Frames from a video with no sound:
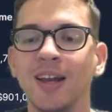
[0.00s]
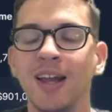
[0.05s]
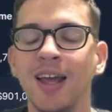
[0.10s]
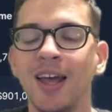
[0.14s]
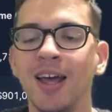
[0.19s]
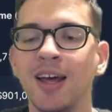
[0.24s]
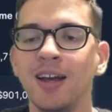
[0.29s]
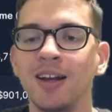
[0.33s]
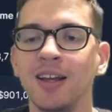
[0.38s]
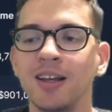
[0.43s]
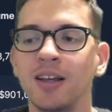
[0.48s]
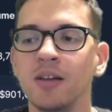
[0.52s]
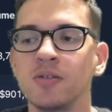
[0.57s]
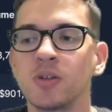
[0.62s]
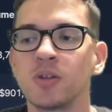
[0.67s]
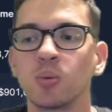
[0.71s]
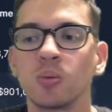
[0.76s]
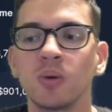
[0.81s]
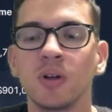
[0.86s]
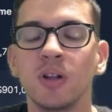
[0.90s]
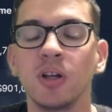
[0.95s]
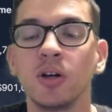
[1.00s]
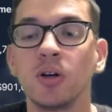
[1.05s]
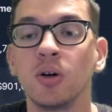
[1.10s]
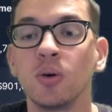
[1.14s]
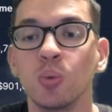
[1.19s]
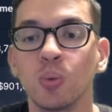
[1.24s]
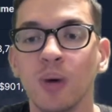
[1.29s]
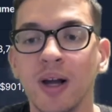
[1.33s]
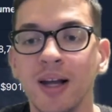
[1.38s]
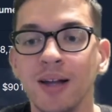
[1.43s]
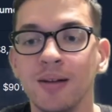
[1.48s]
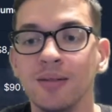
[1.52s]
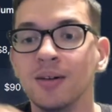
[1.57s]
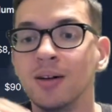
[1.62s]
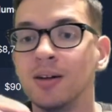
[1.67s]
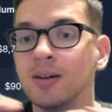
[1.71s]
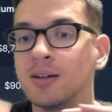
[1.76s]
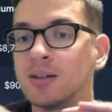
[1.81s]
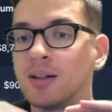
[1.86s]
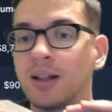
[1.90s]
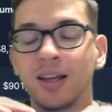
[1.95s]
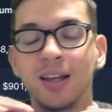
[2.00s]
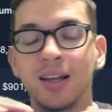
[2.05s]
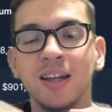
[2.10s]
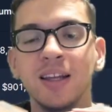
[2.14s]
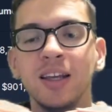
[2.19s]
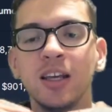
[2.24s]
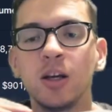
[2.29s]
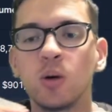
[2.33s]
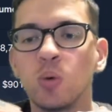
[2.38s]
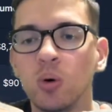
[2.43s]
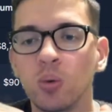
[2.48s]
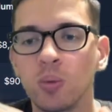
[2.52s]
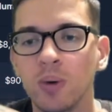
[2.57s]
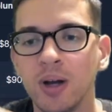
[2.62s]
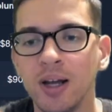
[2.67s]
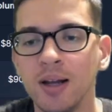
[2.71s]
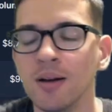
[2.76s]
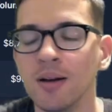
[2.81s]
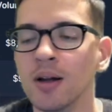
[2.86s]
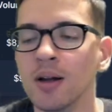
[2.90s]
And it gives a really good rate, like an equal rate.